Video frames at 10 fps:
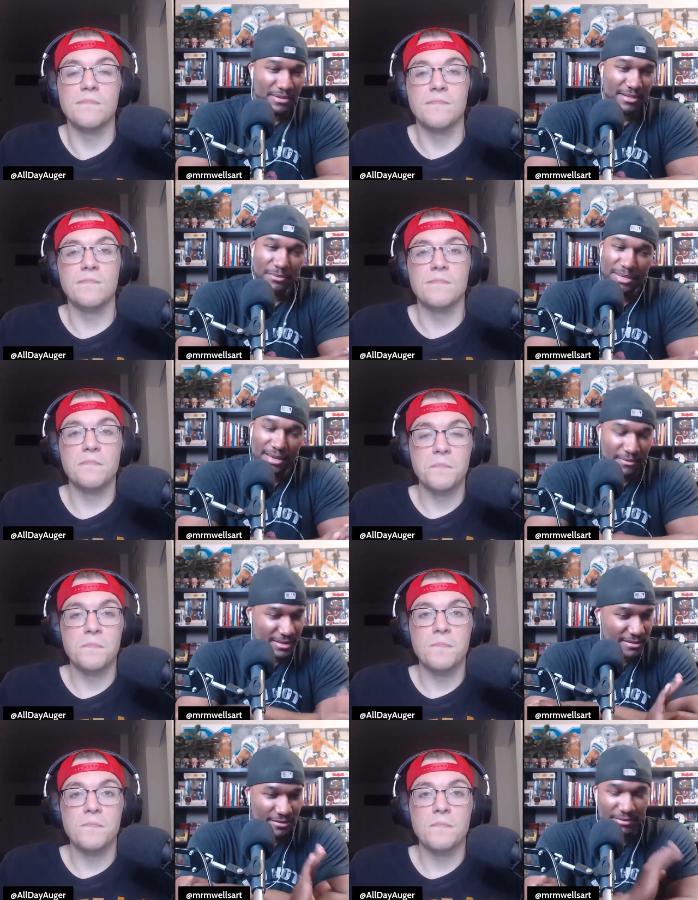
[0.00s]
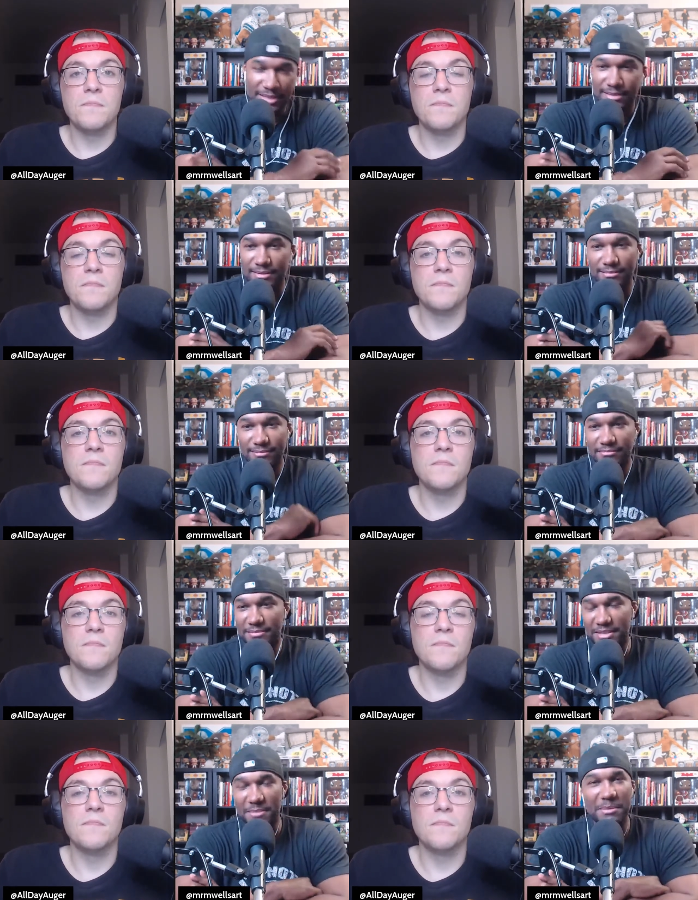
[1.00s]
Speaker 1: single week, every single event,
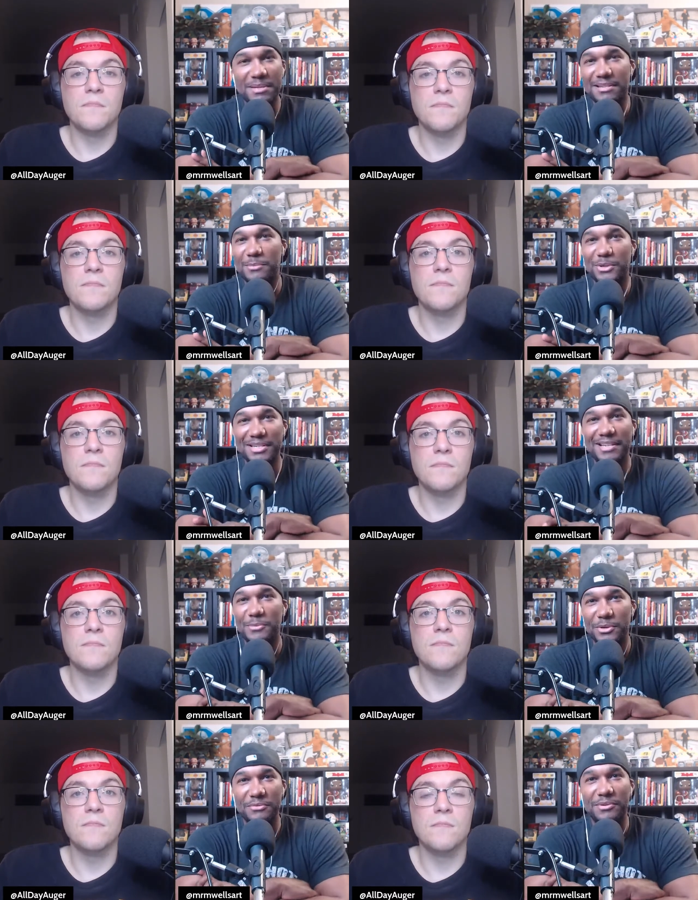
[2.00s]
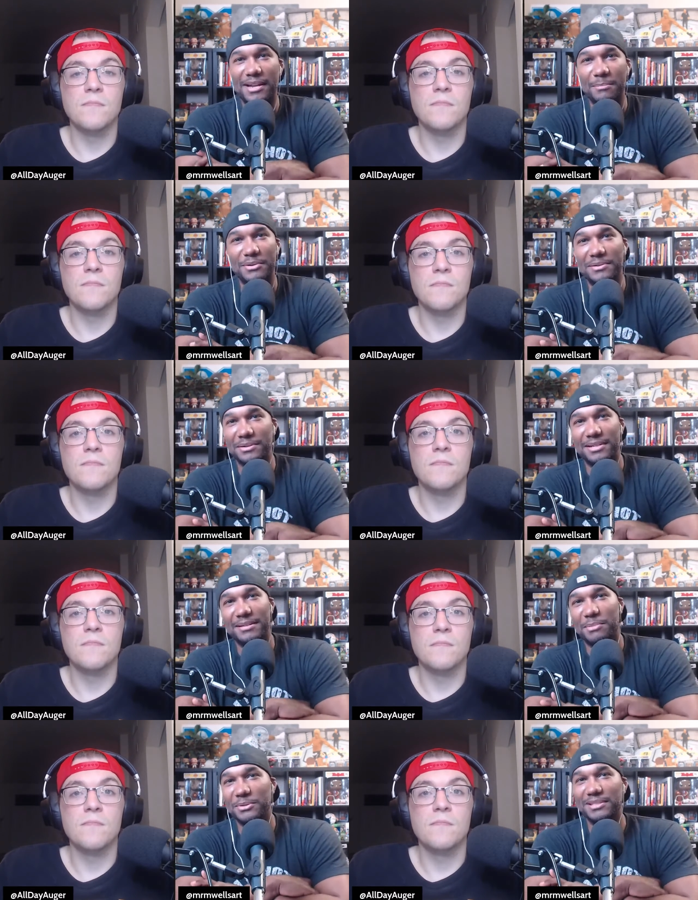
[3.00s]
seems to be someone getting warned for an eye poke or
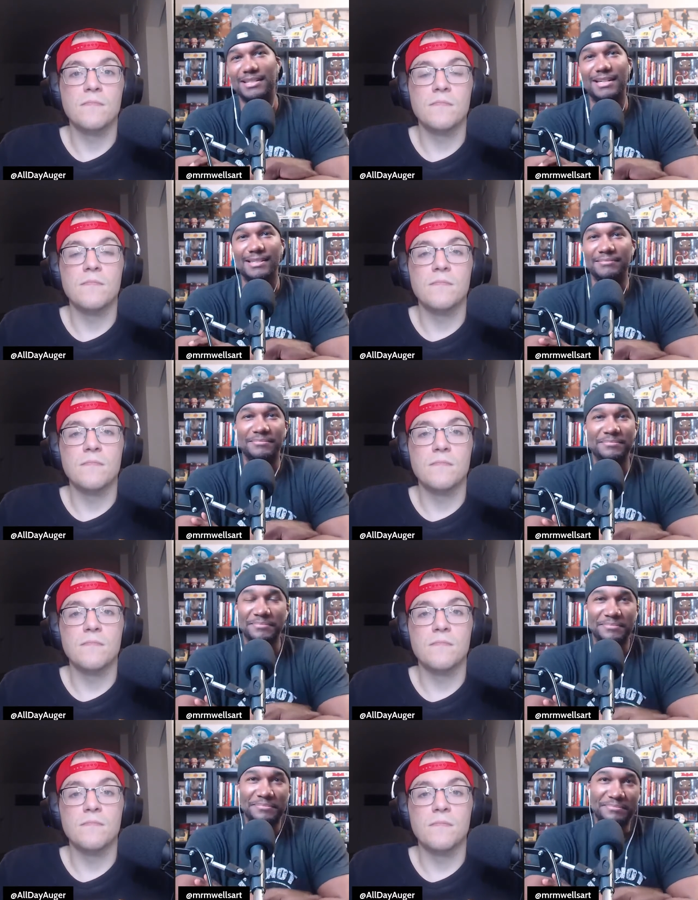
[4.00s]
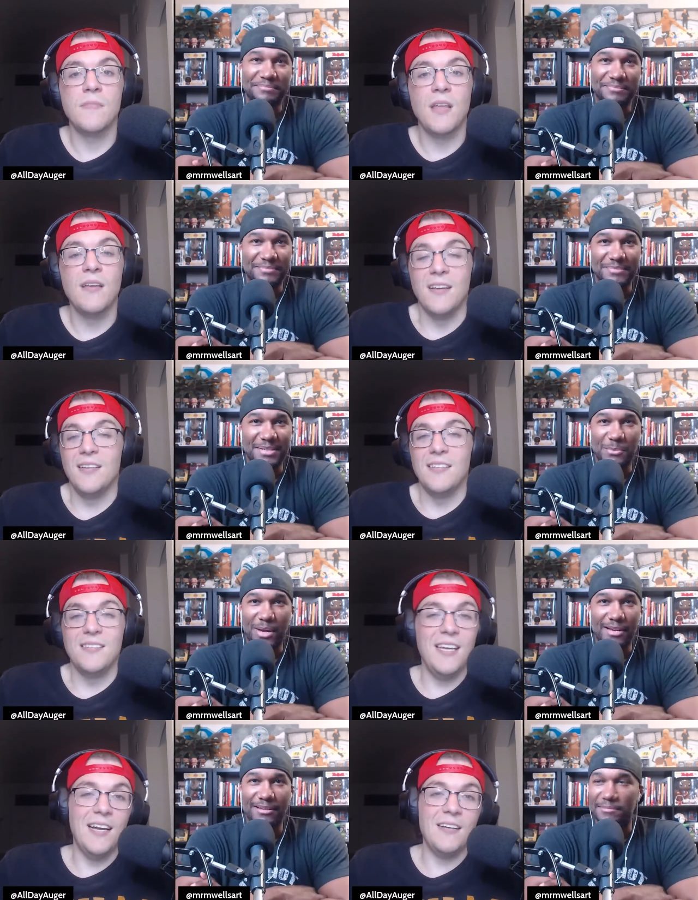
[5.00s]
getting poked in the eye. It's just
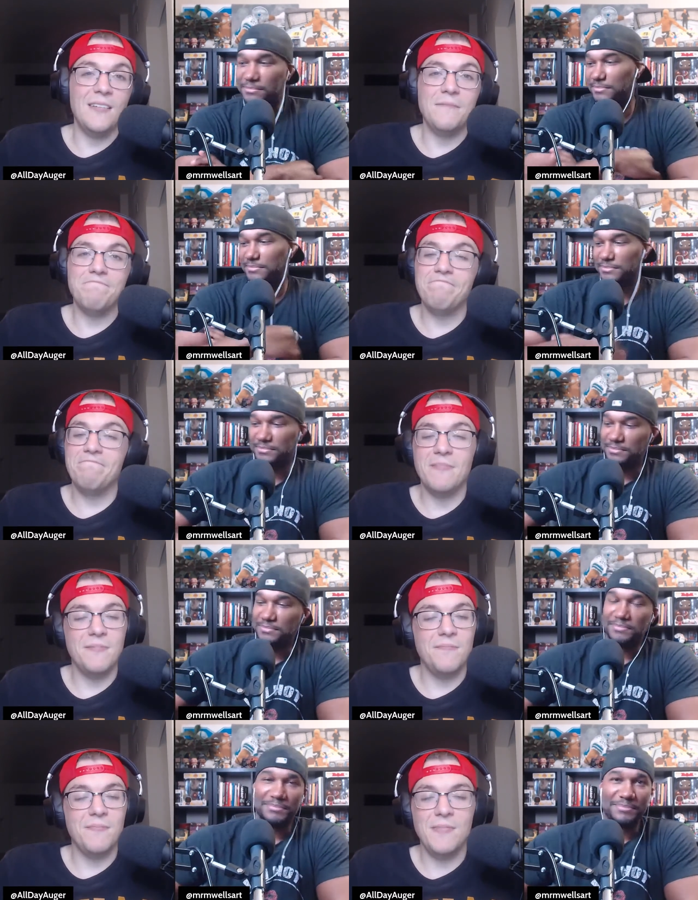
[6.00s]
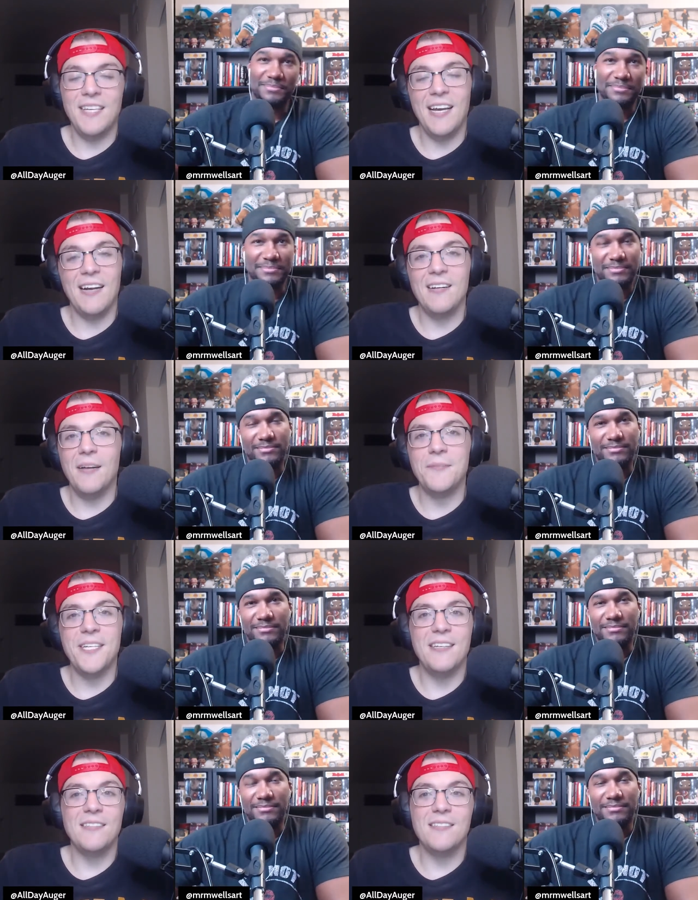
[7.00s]
wild.
Speaker 2: Yeah. Yeah, I
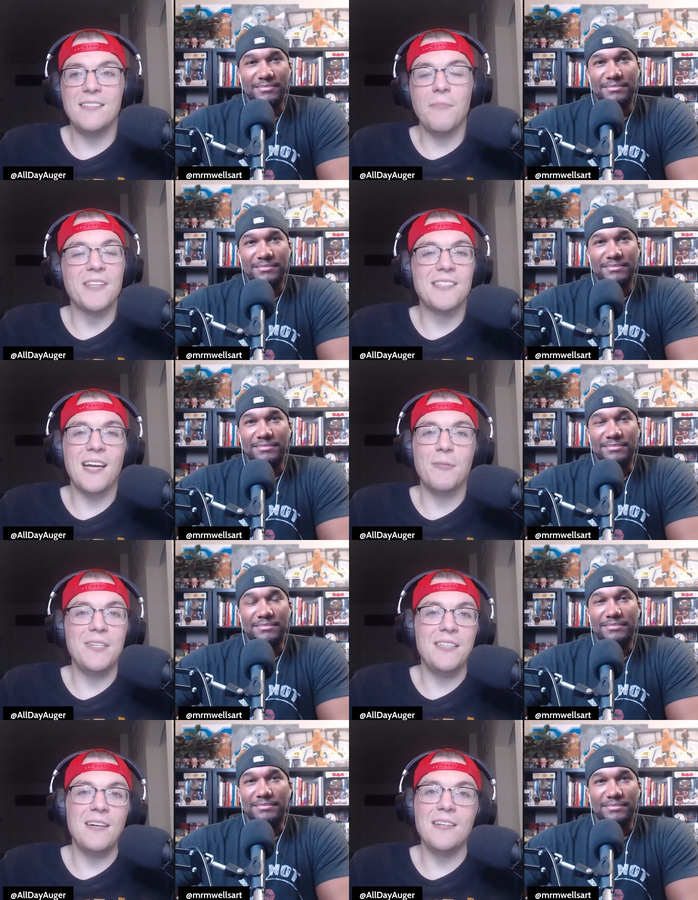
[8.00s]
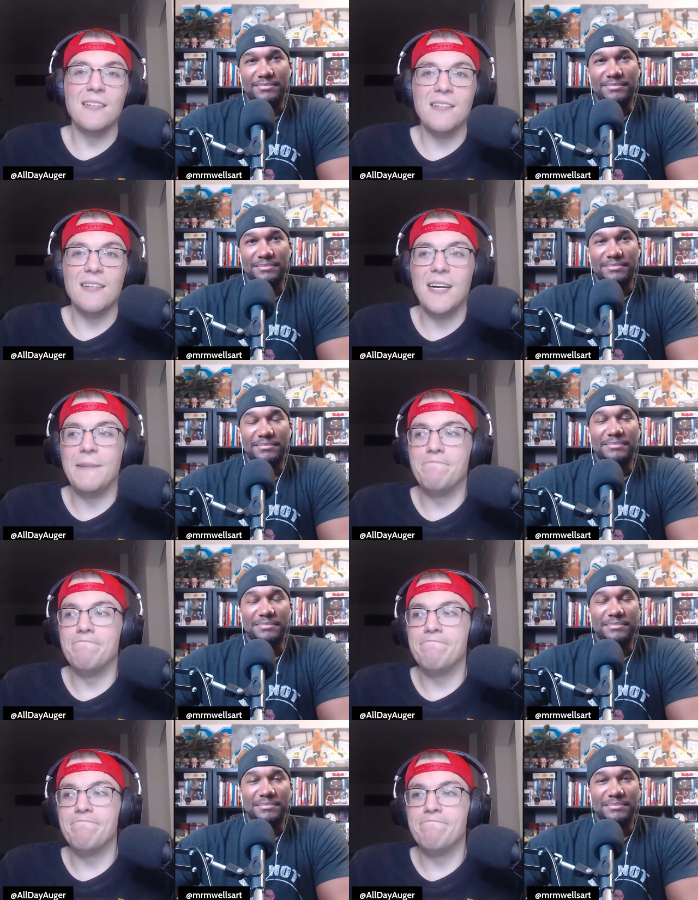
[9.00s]
mean, something's got to be done.
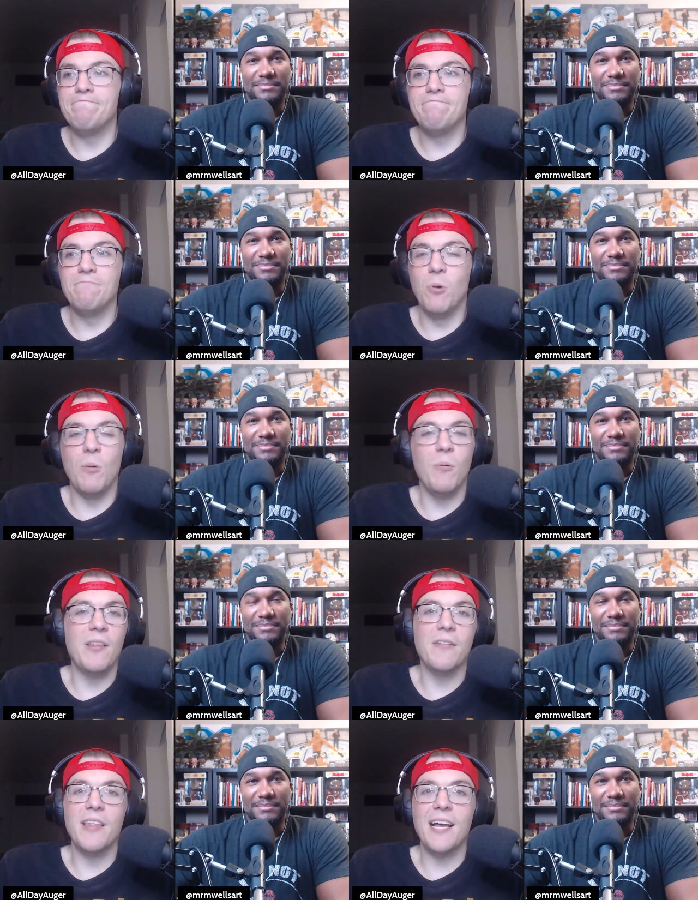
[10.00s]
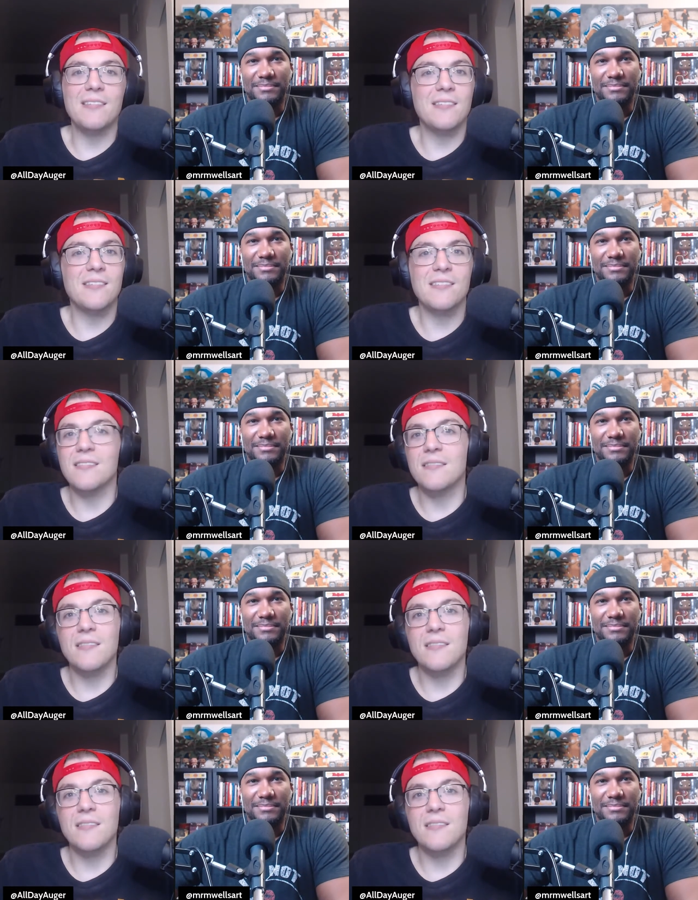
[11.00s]
Whether that's,